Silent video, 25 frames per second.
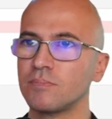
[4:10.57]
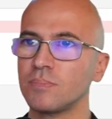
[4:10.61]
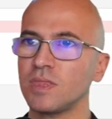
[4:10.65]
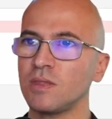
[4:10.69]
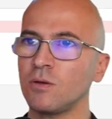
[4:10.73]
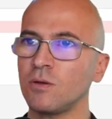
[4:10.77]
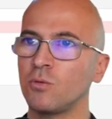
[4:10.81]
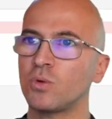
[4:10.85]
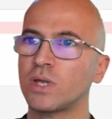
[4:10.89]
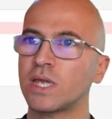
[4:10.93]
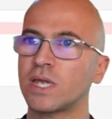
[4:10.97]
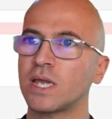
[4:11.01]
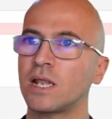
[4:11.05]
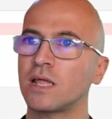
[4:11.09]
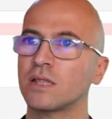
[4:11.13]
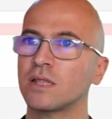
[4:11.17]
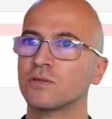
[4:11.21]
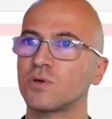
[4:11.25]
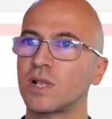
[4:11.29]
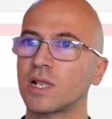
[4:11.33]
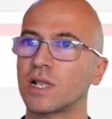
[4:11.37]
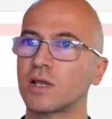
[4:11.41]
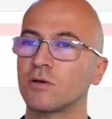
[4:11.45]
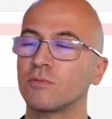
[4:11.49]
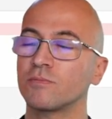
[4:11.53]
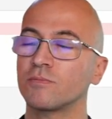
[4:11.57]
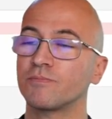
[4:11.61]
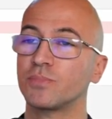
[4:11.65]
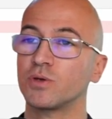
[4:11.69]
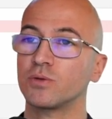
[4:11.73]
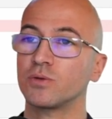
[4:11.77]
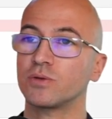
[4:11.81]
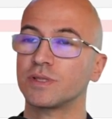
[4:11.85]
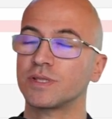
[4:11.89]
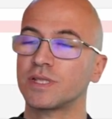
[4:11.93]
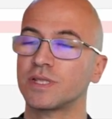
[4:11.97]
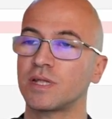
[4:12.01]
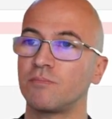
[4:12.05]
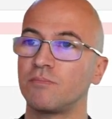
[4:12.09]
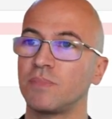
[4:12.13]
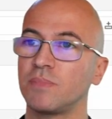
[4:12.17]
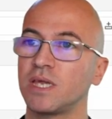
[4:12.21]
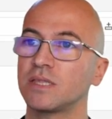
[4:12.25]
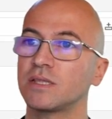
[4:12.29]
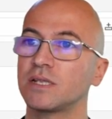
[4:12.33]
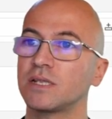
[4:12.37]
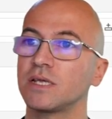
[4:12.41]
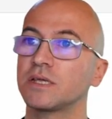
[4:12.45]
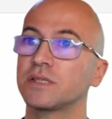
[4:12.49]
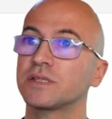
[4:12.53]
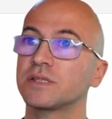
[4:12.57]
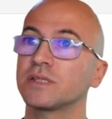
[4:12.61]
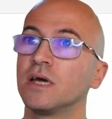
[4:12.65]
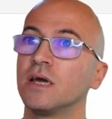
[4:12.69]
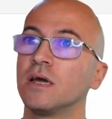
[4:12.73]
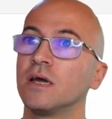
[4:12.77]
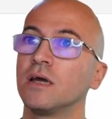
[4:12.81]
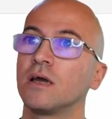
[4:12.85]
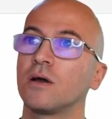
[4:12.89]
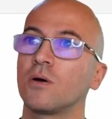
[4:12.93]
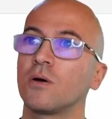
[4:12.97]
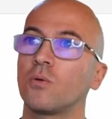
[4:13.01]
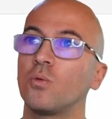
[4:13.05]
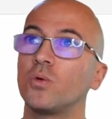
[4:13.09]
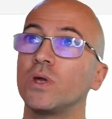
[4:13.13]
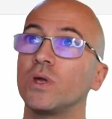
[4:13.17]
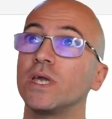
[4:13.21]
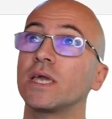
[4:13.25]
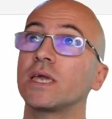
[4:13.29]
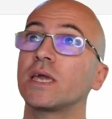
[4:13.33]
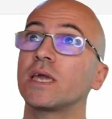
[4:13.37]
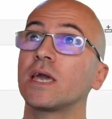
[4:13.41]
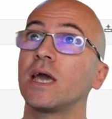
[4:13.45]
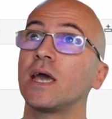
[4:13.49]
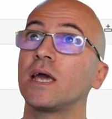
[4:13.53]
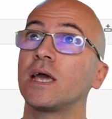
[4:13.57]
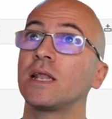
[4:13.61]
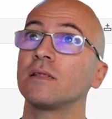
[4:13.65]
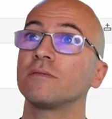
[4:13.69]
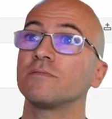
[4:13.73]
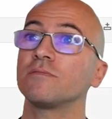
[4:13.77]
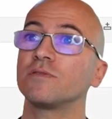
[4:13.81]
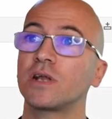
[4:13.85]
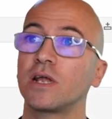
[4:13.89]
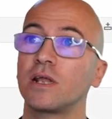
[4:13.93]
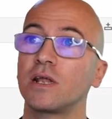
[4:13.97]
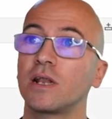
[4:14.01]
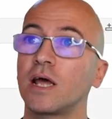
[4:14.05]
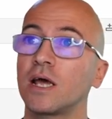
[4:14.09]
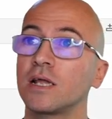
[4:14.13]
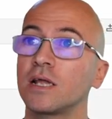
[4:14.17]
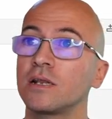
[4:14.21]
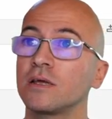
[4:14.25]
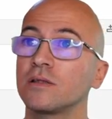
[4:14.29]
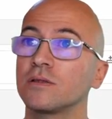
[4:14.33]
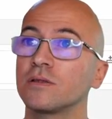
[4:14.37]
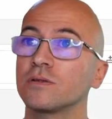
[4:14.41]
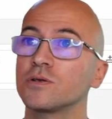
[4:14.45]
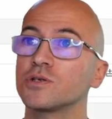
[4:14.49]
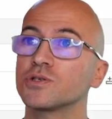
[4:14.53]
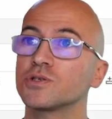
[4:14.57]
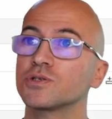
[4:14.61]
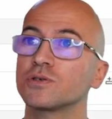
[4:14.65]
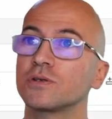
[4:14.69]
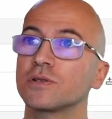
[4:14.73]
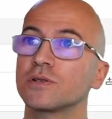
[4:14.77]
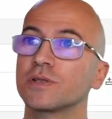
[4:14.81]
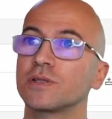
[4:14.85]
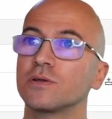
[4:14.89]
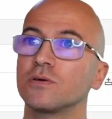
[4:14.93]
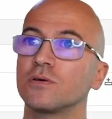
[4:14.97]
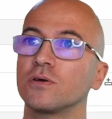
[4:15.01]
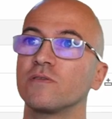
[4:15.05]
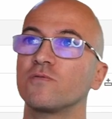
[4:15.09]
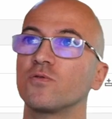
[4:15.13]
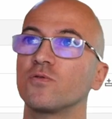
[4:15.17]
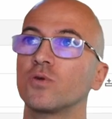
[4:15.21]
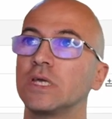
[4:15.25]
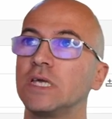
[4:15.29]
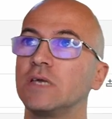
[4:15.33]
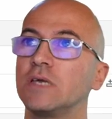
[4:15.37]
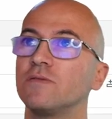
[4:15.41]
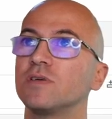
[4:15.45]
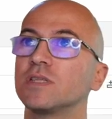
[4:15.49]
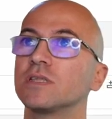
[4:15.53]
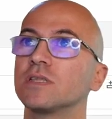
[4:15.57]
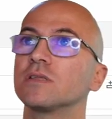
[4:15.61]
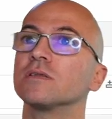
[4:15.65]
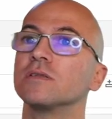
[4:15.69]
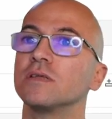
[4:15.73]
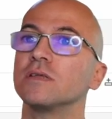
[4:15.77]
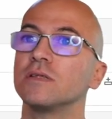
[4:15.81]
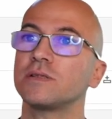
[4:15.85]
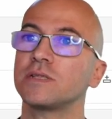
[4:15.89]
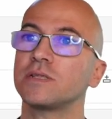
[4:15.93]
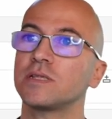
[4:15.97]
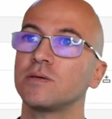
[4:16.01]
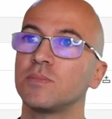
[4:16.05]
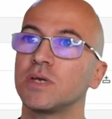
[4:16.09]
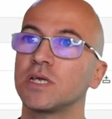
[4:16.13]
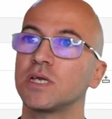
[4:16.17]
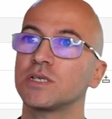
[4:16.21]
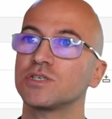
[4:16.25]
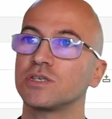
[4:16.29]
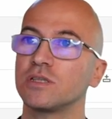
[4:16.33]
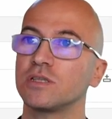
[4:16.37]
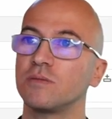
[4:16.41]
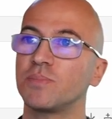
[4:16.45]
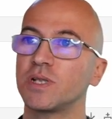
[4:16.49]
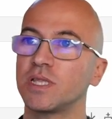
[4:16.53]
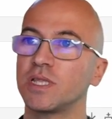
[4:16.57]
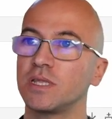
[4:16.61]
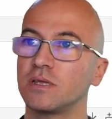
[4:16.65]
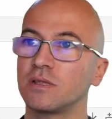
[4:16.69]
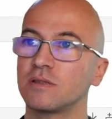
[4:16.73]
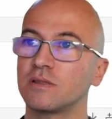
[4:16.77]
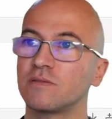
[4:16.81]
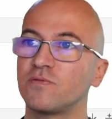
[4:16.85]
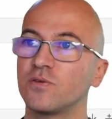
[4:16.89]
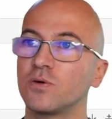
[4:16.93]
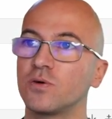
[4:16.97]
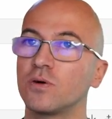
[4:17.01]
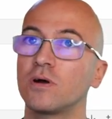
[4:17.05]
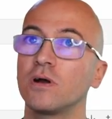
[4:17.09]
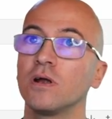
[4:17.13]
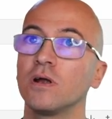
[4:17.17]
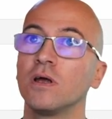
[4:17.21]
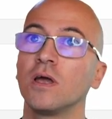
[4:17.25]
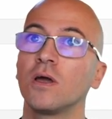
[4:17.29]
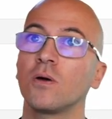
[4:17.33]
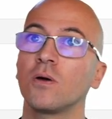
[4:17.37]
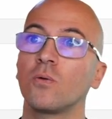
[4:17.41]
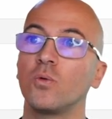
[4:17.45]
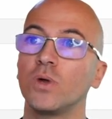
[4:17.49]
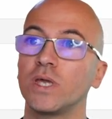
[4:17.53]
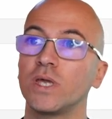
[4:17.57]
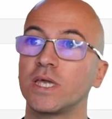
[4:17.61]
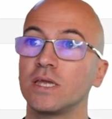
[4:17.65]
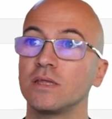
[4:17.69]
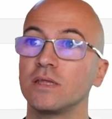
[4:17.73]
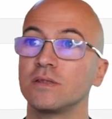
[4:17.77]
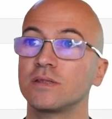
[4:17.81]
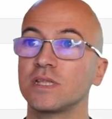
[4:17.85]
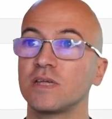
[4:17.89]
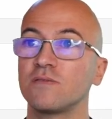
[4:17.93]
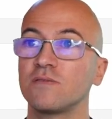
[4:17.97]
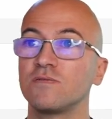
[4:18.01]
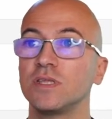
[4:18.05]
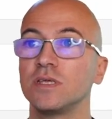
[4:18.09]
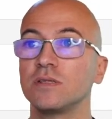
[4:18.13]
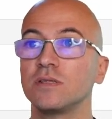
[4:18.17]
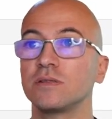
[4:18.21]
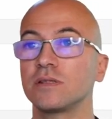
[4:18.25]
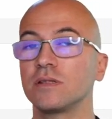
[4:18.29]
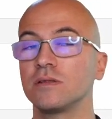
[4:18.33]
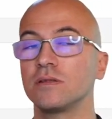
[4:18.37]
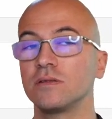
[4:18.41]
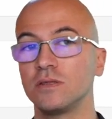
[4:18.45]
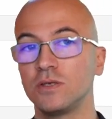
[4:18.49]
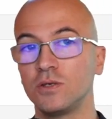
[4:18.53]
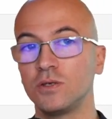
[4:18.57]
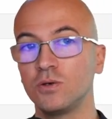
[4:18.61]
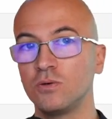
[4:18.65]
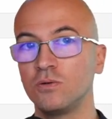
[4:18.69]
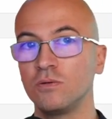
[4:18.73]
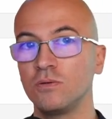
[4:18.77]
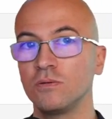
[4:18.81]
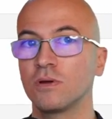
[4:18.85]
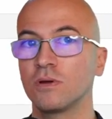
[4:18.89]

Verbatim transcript: we can as well compute some metrics. We can dry run as usual. So if we give it this image, it predicts four. We can save these new